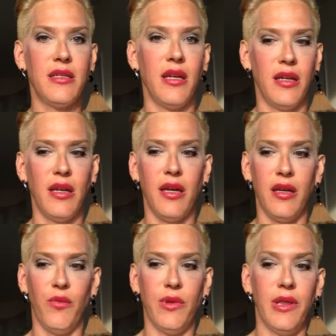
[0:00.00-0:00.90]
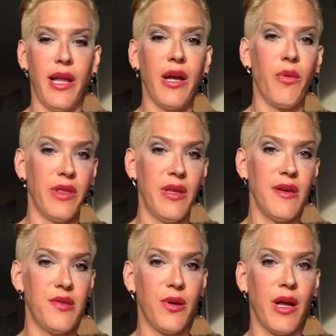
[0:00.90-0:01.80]
And like with
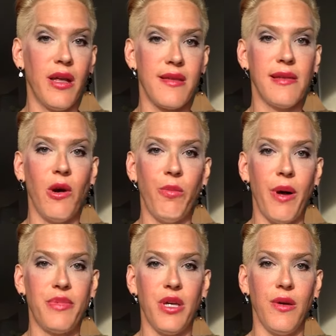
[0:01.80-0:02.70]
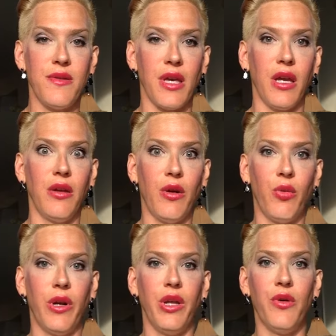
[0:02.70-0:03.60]
this, you kind of slope up to using. You don't
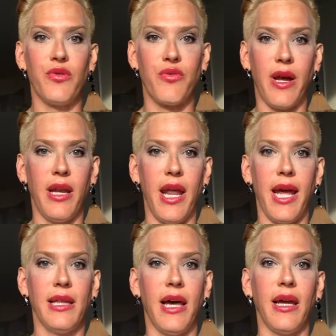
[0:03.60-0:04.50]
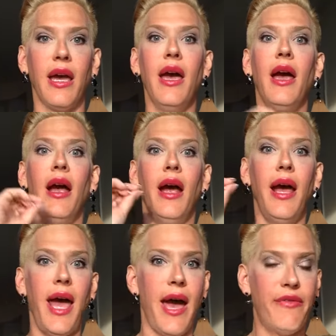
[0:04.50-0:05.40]
want to use Retin-A like
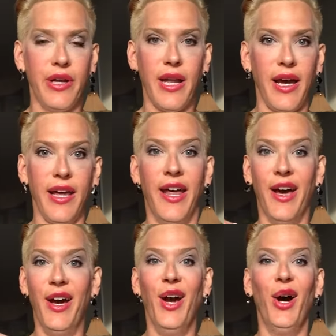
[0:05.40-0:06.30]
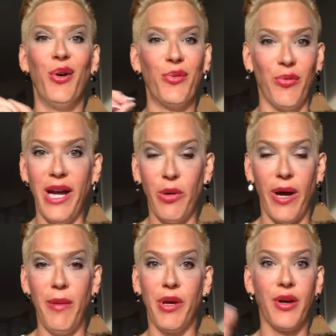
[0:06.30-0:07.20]
every night right
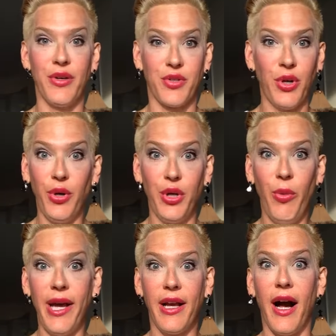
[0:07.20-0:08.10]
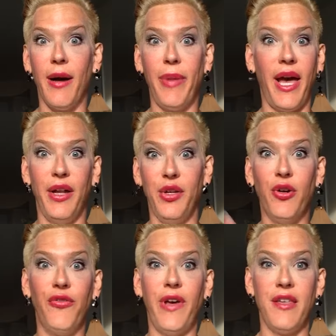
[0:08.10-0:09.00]
away, because girl, you wake up and
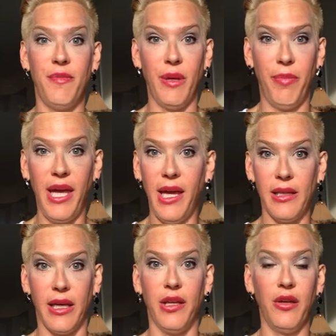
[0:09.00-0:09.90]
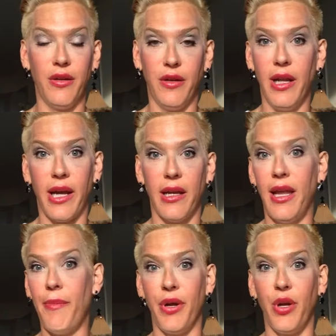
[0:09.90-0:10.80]
your face be peeling. You're like a
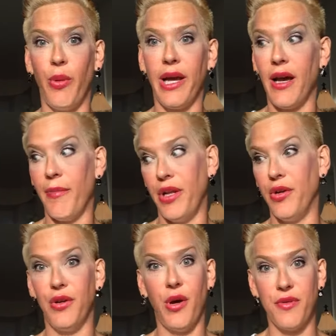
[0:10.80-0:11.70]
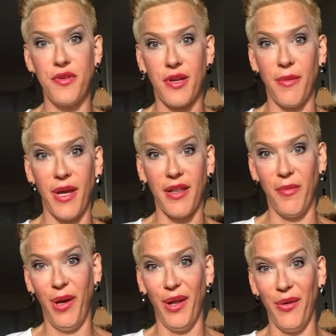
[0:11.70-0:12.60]
leopard. You wake up and your nose is going to be on the
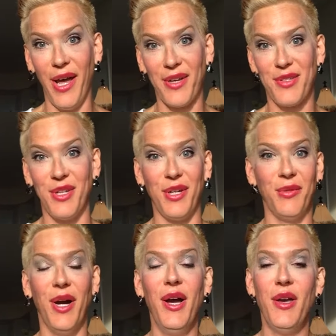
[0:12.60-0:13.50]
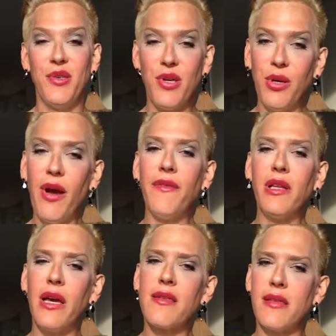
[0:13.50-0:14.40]
pillow next to you. So you have to
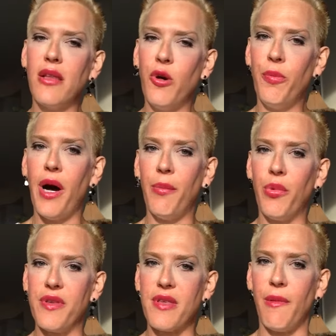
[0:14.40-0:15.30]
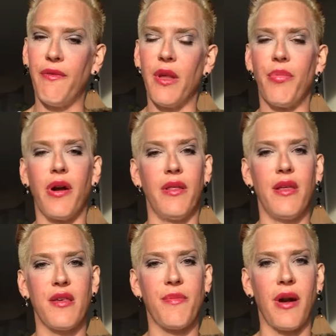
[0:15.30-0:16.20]
like slope up with some of
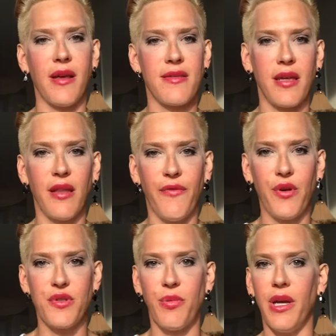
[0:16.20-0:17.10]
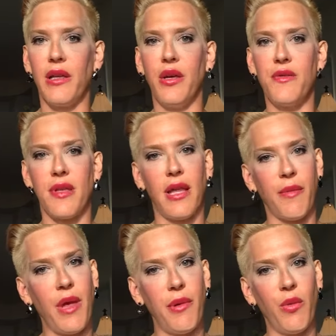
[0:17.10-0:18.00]
these products. Like the first week, use it
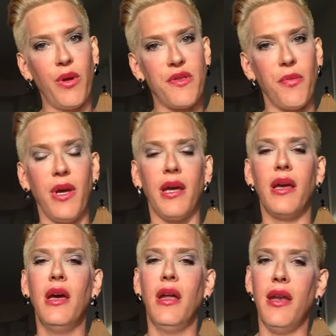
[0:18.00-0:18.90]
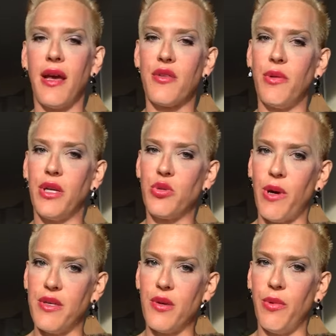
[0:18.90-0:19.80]
like maybe once a week. Next week,
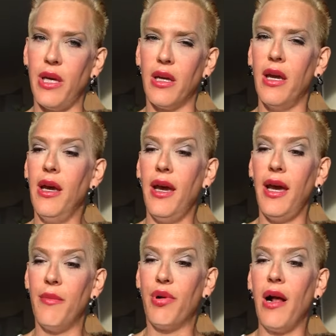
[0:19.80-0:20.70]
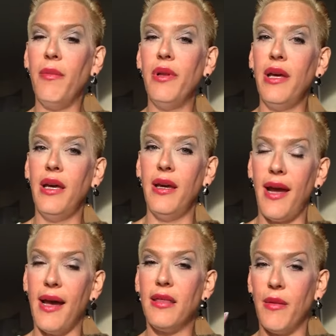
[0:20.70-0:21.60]
twice a week. And probably
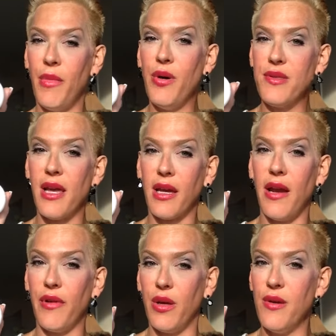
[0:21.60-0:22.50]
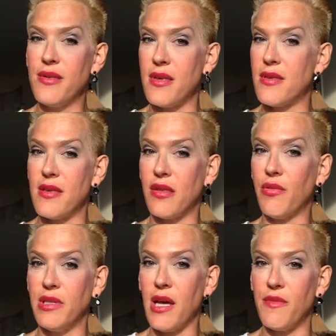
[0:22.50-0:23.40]
at the most I can ever use this is
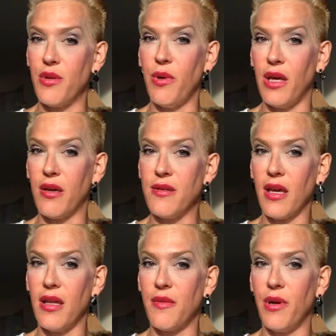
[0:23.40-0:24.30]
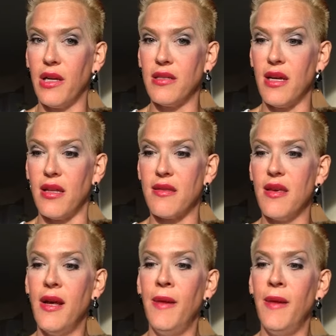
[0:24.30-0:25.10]
3 times a week, because it gets pretty intense.